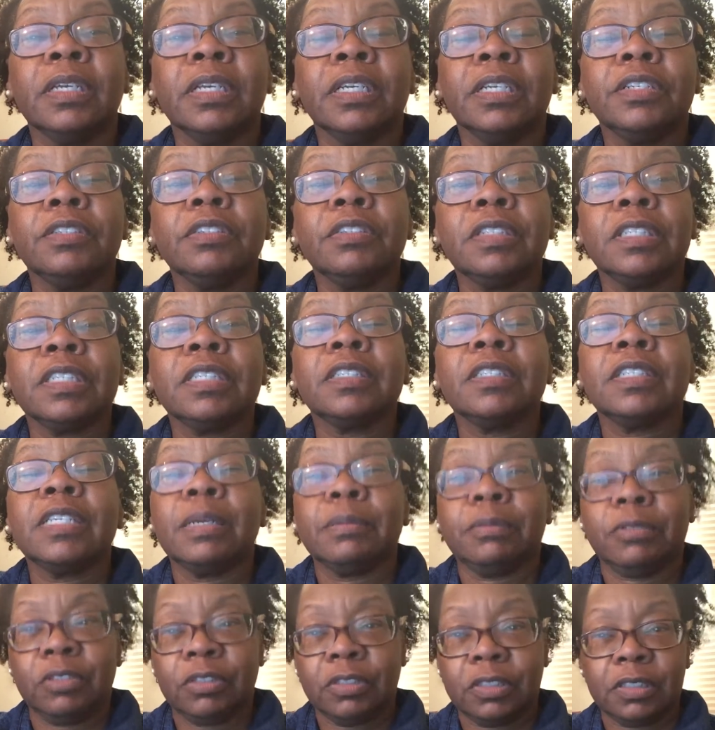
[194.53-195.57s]
Here's the
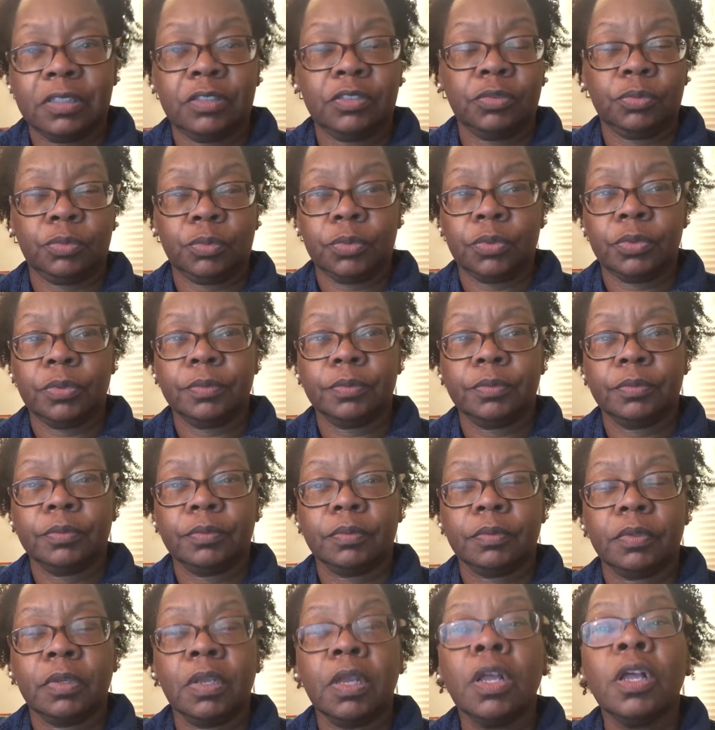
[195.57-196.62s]
exception to this rule.
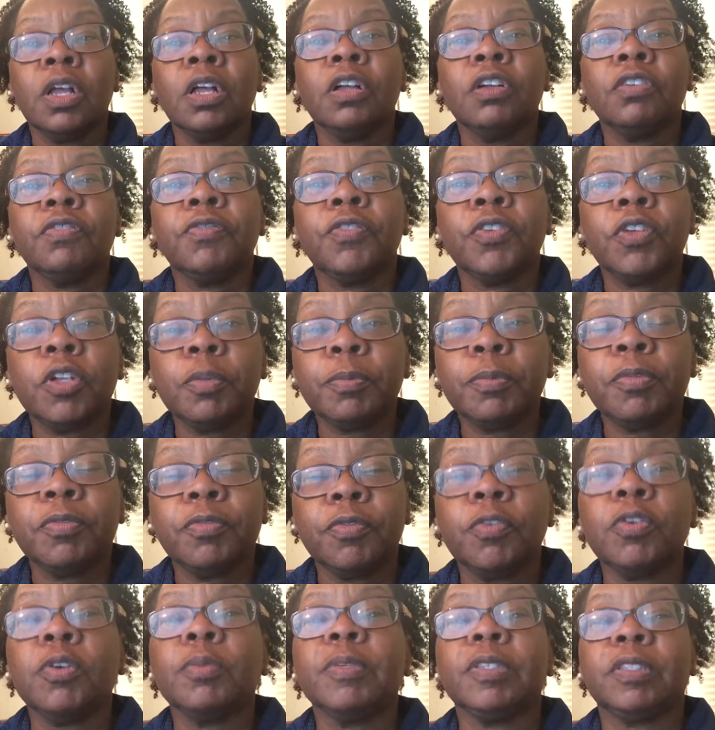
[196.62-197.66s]
Full
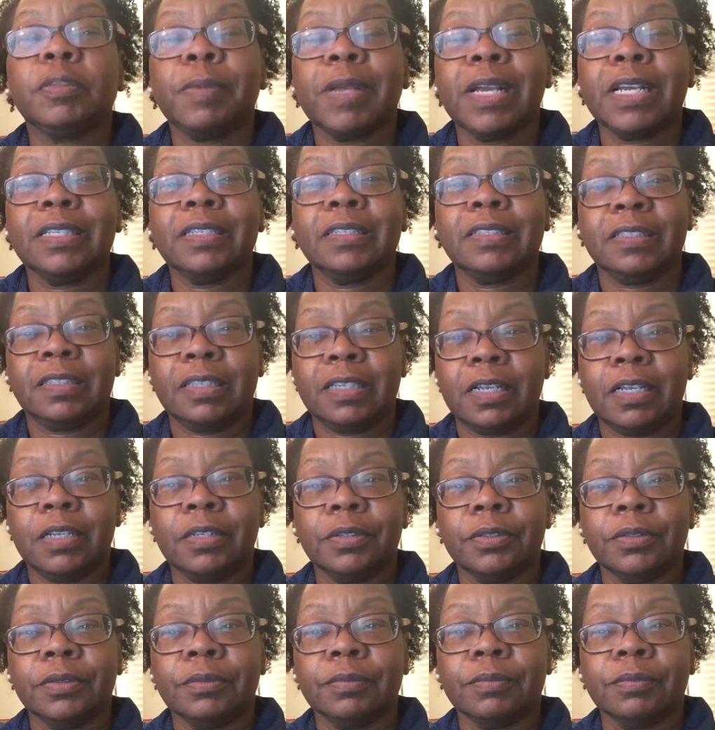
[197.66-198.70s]
performance by the
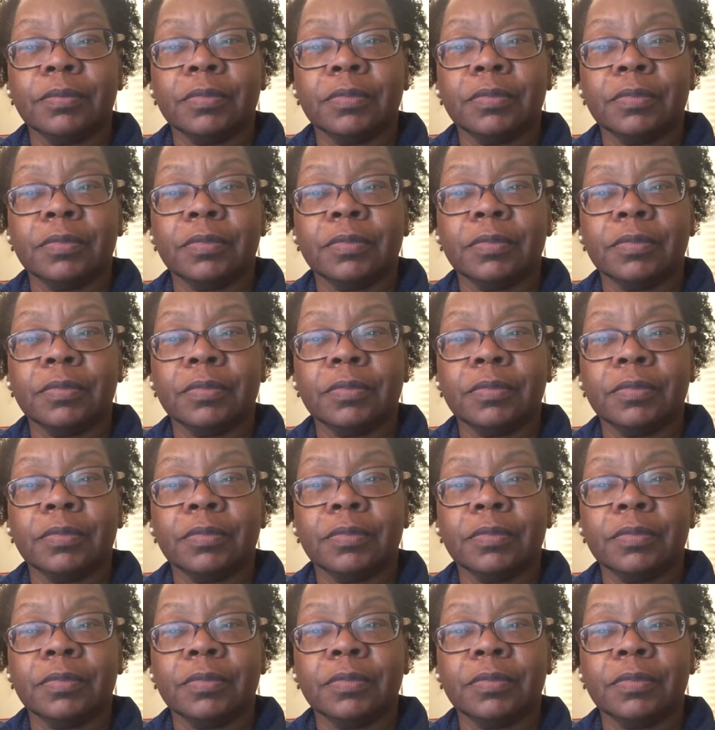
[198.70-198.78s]
seller.